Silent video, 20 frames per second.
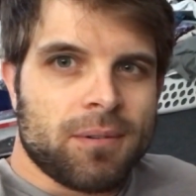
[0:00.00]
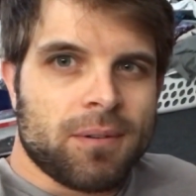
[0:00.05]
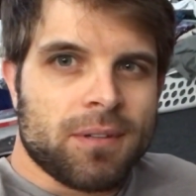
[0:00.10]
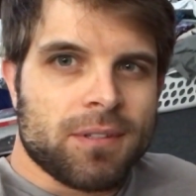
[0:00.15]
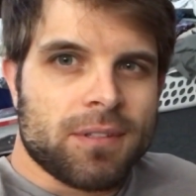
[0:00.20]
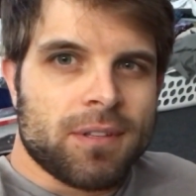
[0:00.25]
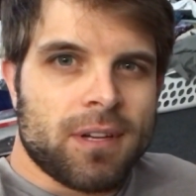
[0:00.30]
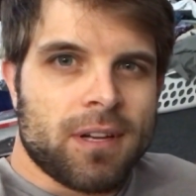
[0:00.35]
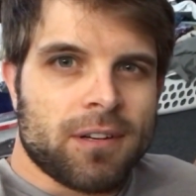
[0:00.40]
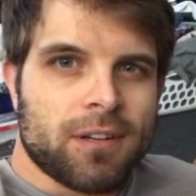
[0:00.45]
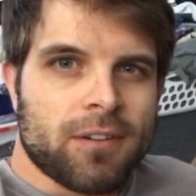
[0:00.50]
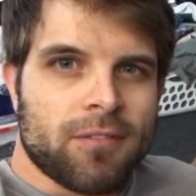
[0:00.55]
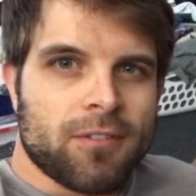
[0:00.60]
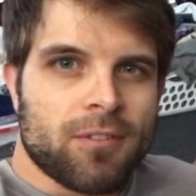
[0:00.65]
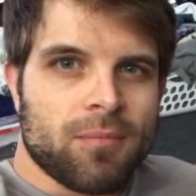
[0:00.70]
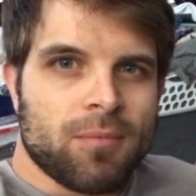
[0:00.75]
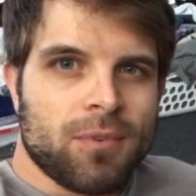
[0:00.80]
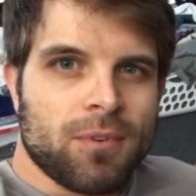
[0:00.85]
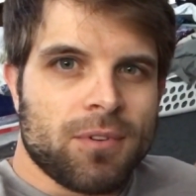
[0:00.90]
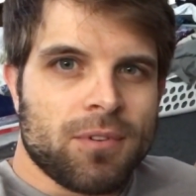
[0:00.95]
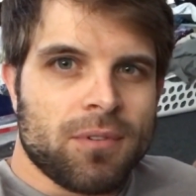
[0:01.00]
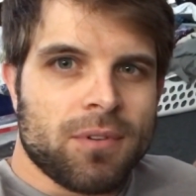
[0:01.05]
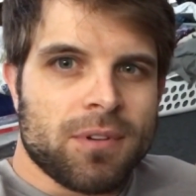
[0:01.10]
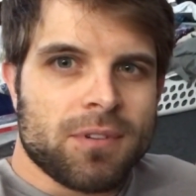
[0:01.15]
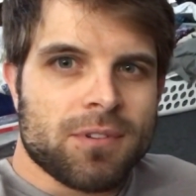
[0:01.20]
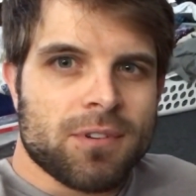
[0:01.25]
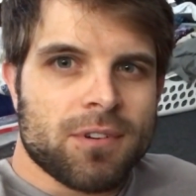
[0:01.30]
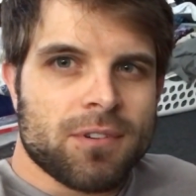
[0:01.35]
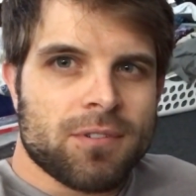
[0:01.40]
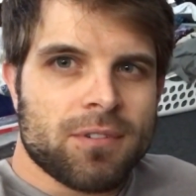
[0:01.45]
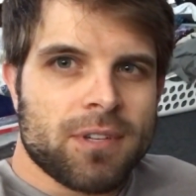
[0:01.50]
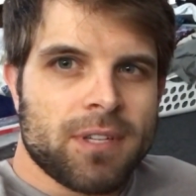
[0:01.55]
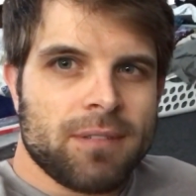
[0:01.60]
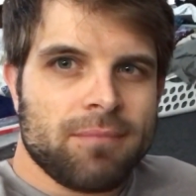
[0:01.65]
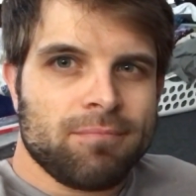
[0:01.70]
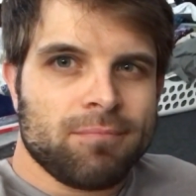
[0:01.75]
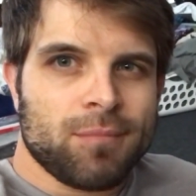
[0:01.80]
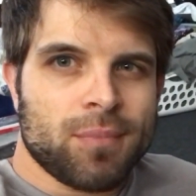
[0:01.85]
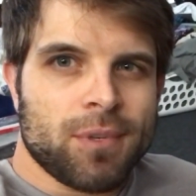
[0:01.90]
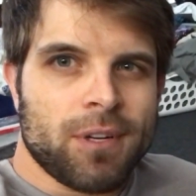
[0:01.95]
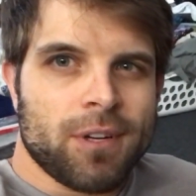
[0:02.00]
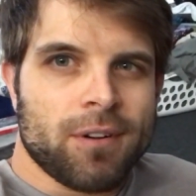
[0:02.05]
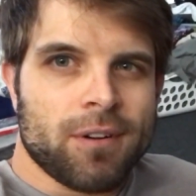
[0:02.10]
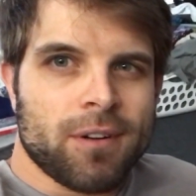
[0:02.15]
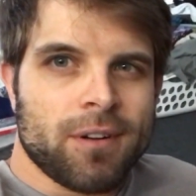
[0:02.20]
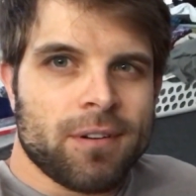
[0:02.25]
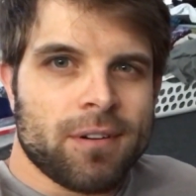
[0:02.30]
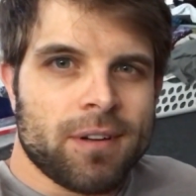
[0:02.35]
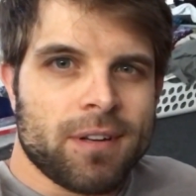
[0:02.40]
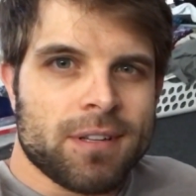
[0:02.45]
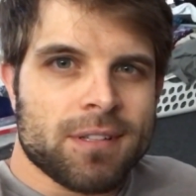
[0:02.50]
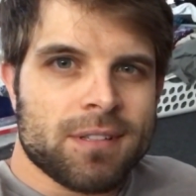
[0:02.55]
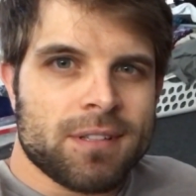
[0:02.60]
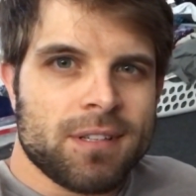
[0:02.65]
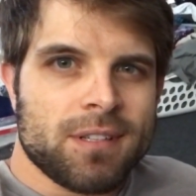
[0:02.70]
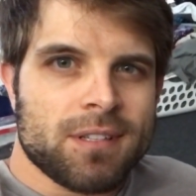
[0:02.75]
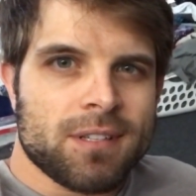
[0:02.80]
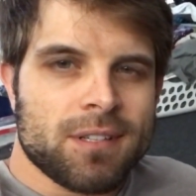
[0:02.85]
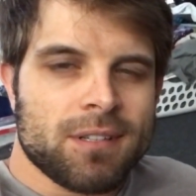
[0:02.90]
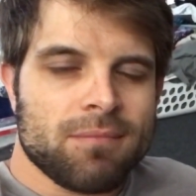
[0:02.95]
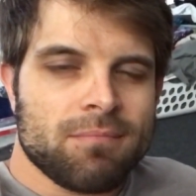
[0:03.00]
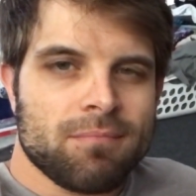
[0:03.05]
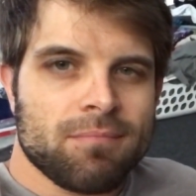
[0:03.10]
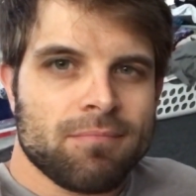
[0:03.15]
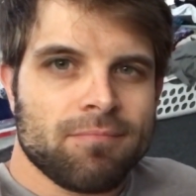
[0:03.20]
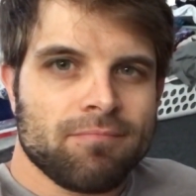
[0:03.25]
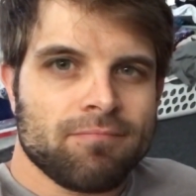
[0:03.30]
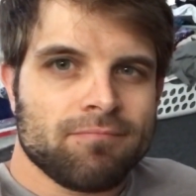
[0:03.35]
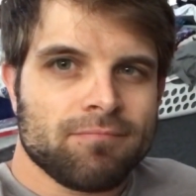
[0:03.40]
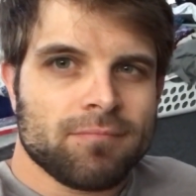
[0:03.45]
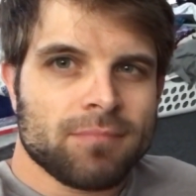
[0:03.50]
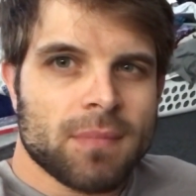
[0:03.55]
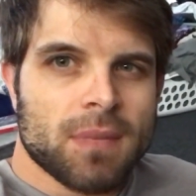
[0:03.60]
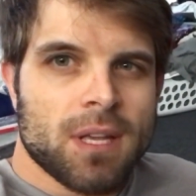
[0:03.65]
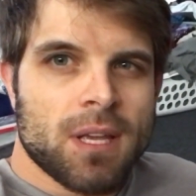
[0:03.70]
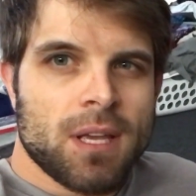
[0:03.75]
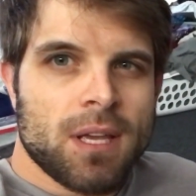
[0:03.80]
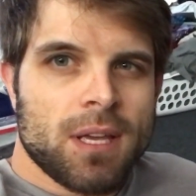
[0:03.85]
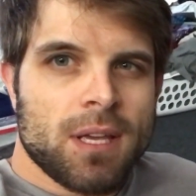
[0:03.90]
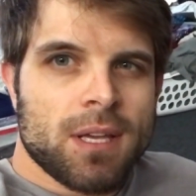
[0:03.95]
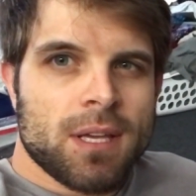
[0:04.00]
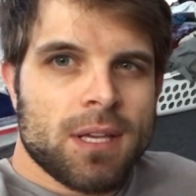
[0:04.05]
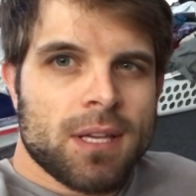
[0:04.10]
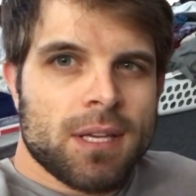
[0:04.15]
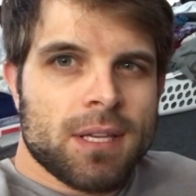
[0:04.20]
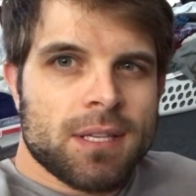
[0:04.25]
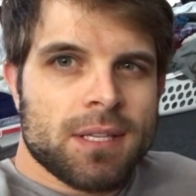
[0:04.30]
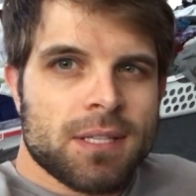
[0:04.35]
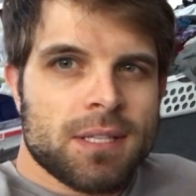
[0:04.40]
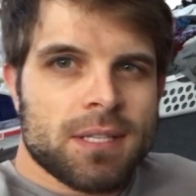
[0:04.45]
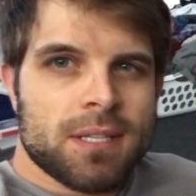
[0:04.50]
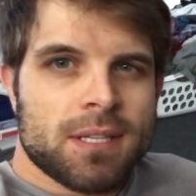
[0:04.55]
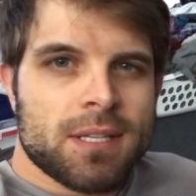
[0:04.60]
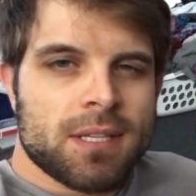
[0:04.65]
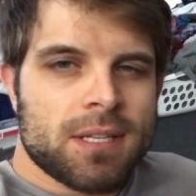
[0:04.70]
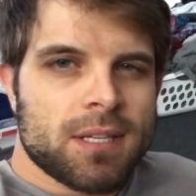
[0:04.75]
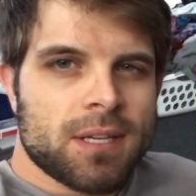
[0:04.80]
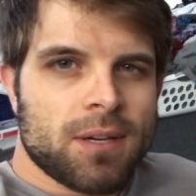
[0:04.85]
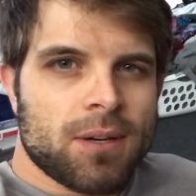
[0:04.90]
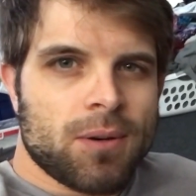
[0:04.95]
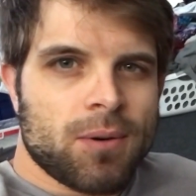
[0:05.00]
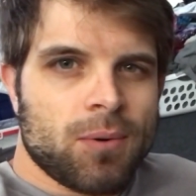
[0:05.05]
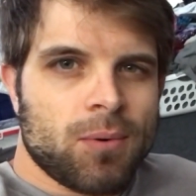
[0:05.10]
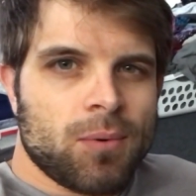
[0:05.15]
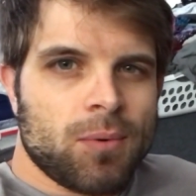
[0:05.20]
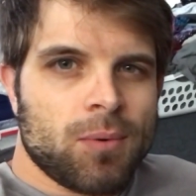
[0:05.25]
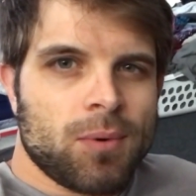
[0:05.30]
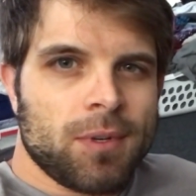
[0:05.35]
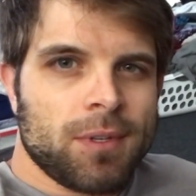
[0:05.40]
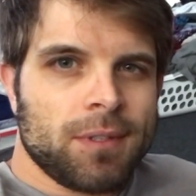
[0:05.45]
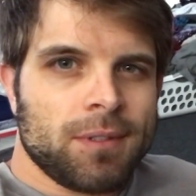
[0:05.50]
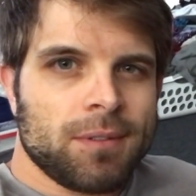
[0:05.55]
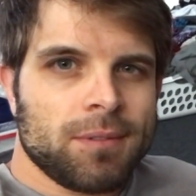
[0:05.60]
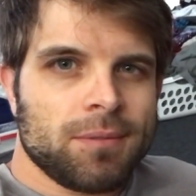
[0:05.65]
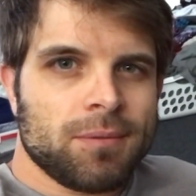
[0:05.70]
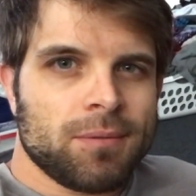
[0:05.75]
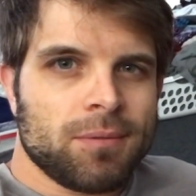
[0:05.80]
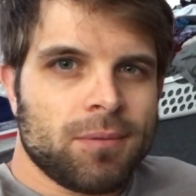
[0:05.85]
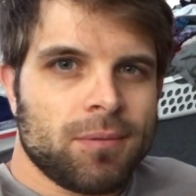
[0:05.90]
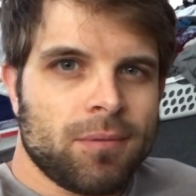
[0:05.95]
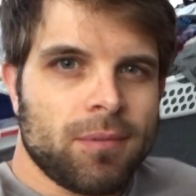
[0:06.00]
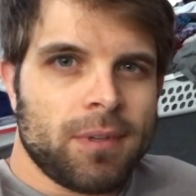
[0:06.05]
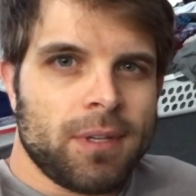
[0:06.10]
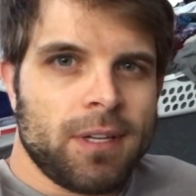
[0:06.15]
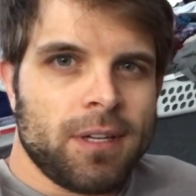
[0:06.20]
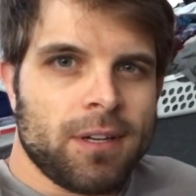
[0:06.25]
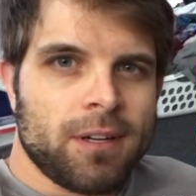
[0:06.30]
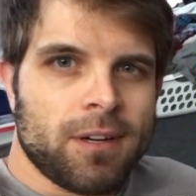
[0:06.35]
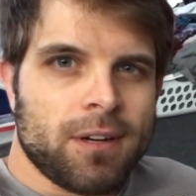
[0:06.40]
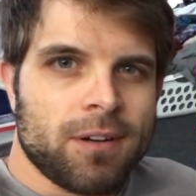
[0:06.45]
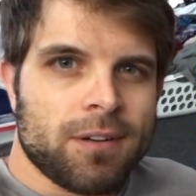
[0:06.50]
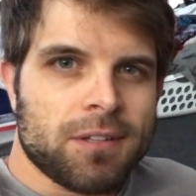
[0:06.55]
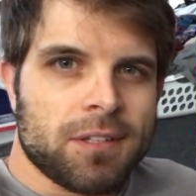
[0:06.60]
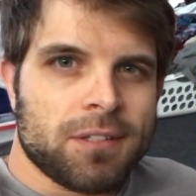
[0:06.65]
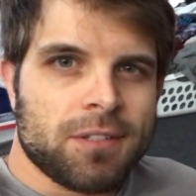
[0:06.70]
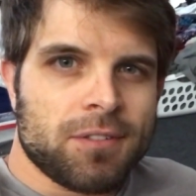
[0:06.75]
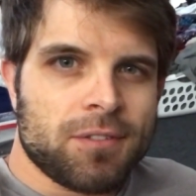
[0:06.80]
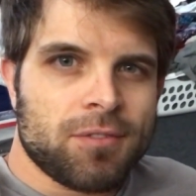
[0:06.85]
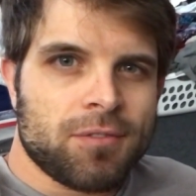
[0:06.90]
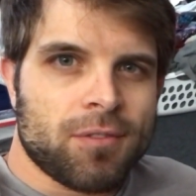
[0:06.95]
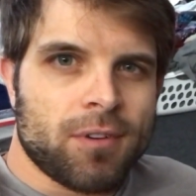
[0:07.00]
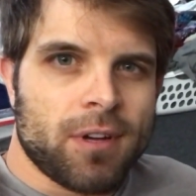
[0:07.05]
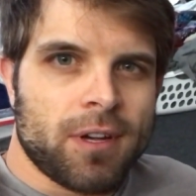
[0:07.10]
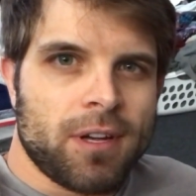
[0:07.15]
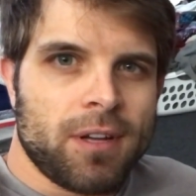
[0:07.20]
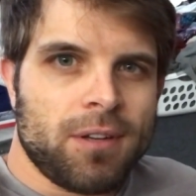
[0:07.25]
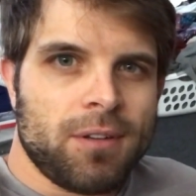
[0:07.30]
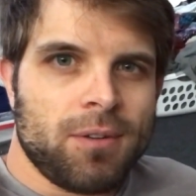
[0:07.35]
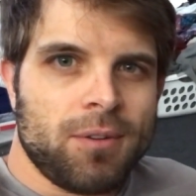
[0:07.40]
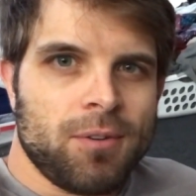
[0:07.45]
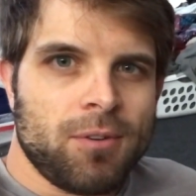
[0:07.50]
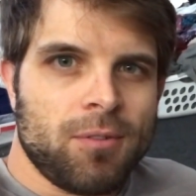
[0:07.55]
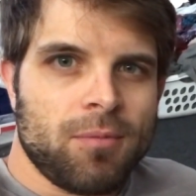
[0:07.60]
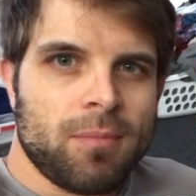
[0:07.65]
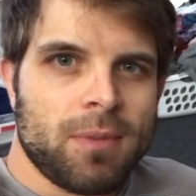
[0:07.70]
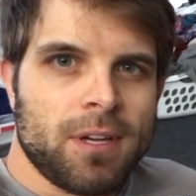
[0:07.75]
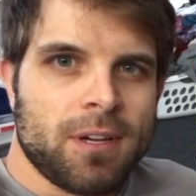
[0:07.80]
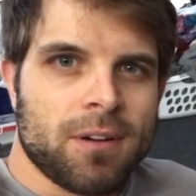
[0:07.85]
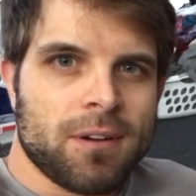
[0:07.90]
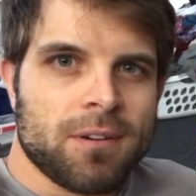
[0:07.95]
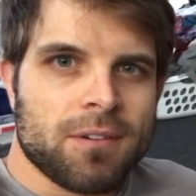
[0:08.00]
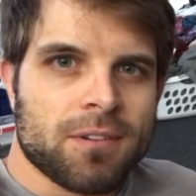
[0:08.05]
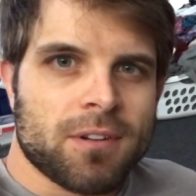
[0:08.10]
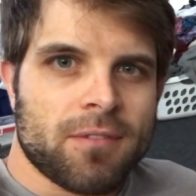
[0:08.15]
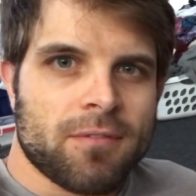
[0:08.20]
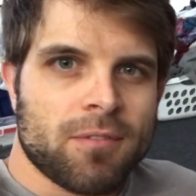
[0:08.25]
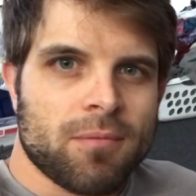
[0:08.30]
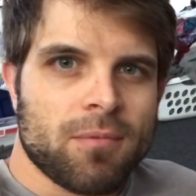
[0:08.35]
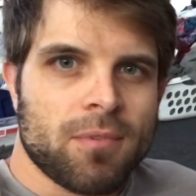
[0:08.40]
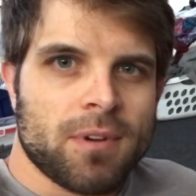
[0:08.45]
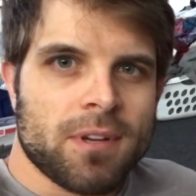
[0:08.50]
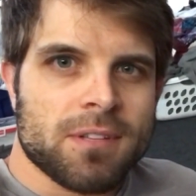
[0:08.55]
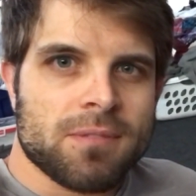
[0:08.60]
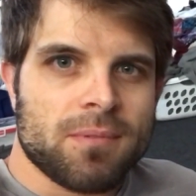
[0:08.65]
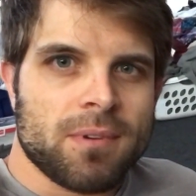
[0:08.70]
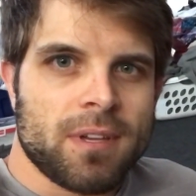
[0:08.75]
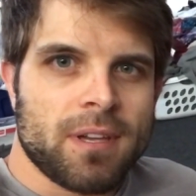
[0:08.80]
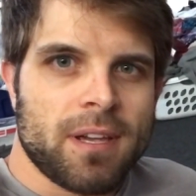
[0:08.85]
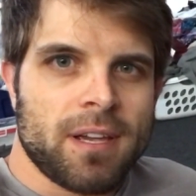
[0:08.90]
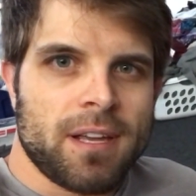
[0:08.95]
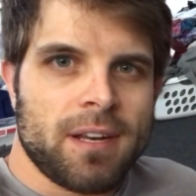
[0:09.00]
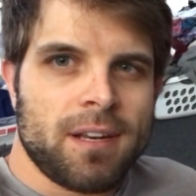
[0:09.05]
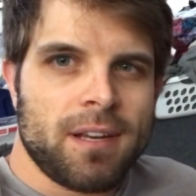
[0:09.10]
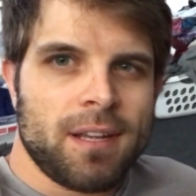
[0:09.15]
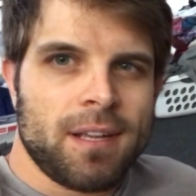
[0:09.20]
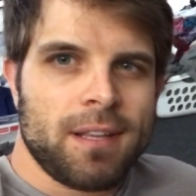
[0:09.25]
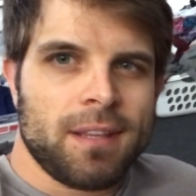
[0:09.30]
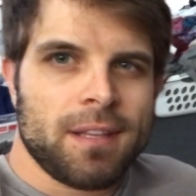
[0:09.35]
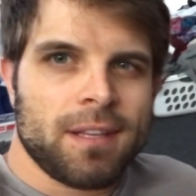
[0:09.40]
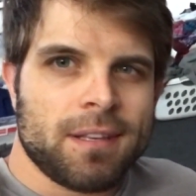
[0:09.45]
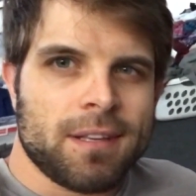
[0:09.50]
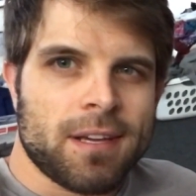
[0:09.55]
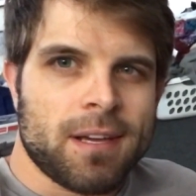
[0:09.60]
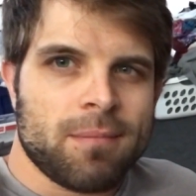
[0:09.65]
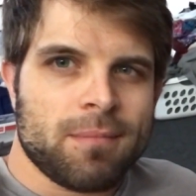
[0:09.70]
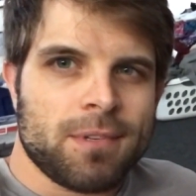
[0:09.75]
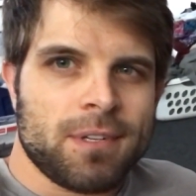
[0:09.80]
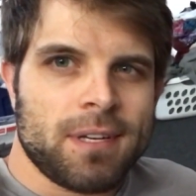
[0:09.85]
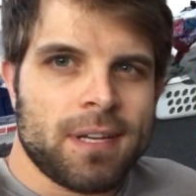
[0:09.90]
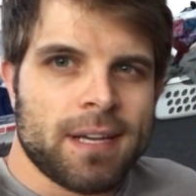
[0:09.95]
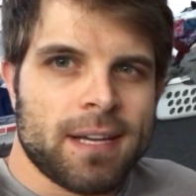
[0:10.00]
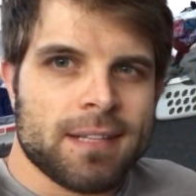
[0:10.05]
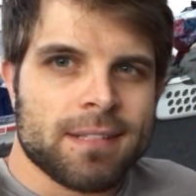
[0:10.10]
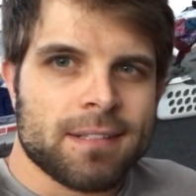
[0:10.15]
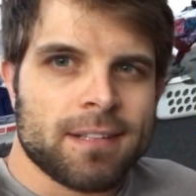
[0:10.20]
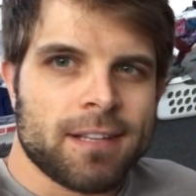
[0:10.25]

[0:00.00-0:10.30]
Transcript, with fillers: was not comfortable doing surgery, putting her under anesthesia. So we are just trying to make her as comfortable as we can in the time she has